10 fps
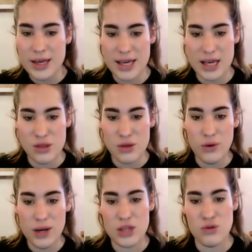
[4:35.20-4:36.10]
He is
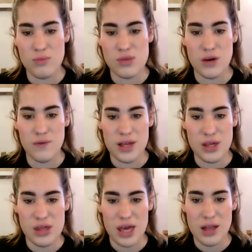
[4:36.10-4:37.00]
talking to himself, and he
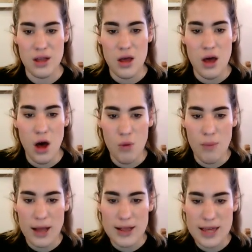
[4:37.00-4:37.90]
is saying, oh,
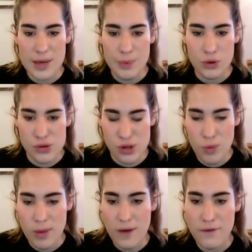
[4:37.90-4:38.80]
my dear paws, oh,
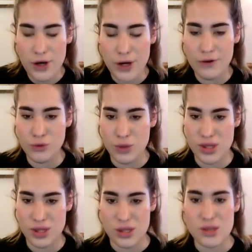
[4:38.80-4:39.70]
my fur and
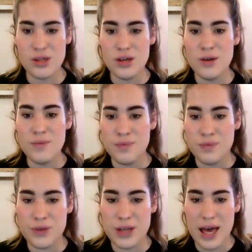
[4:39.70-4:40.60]
whiskers.
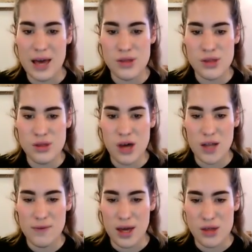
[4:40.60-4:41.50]
Okay, so this is
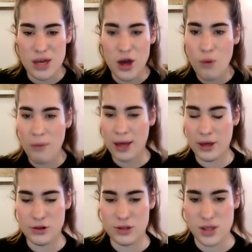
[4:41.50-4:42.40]
kind of like saying, oh, my
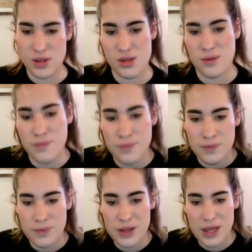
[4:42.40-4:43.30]
goodness.
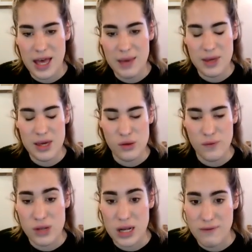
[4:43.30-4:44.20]
Okay, but he's
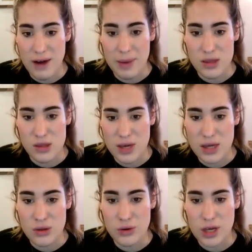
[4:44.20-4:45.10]
obviously a rabbit, so
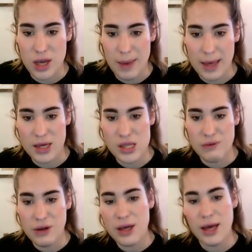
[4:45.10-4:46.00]
he's talking about his
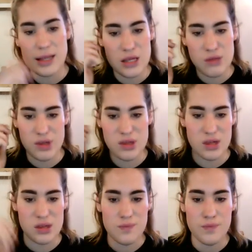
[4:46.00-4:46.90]
fur and his
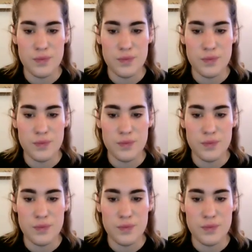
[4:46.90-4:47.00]
whiskers.